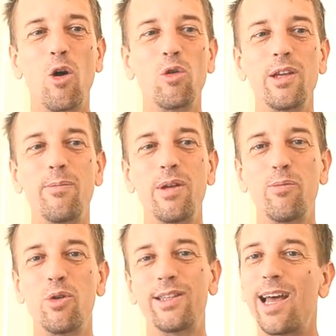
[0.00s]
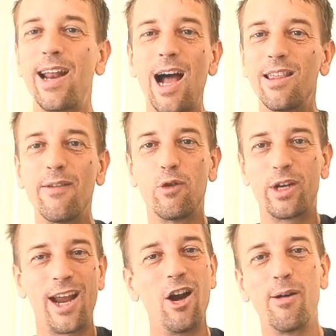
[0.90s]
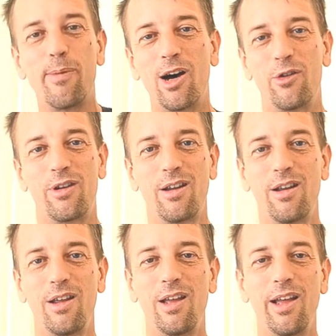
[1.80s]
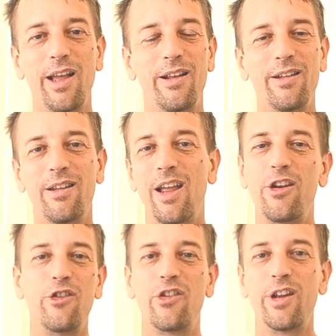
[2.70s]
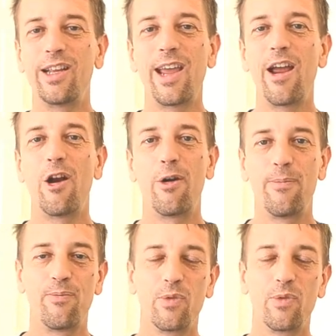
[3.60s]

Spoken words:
only people at that high level care about, and you shouldn't care.